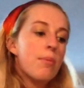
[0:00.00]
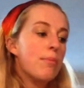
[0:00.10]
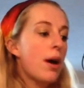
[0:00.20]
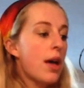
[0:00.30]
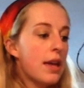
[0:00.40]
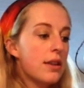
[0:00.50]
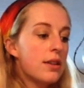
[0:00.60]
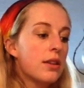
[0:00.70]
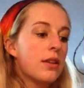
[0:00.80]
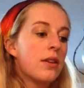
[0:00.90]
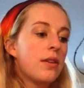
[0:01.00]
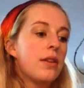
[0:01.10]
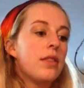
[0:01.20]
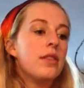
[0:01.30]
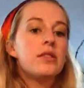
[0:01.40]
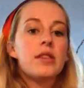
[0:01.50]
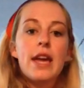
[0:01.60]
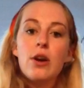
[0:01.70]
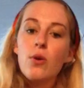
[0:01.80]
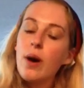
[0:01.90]
but the
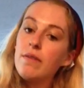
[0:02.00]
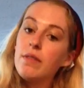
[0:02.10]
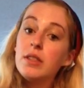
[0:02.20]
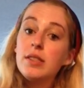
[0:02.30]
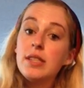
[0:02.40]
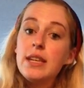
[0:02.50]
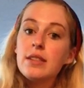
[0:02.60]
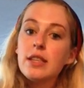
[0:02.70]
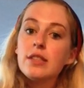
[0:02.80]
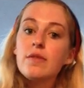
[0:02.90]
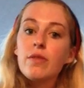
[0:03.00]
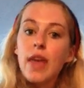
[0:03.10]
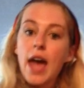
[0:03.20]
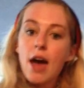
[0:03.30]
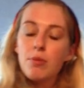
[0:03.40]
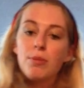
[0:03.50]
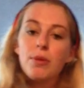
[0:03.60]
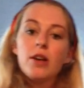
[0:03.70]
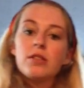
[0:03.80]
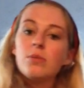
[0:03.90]
cycle of the seasons for the apple
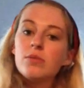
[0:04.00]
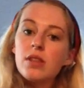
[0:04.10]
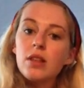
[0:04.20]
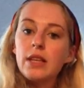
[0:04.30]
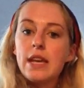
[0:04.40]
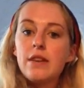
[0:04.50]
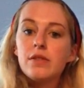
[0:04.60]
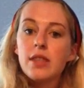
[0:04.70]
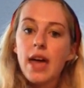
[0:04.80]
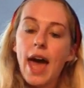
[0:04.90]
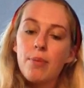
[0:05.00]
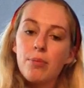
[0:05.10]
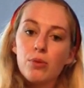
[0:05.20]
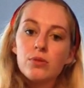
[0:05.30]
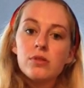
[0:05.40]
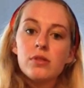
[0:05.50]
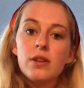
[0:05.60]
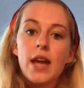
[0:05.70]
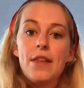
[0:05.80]
blossoms, the leaves, the apples,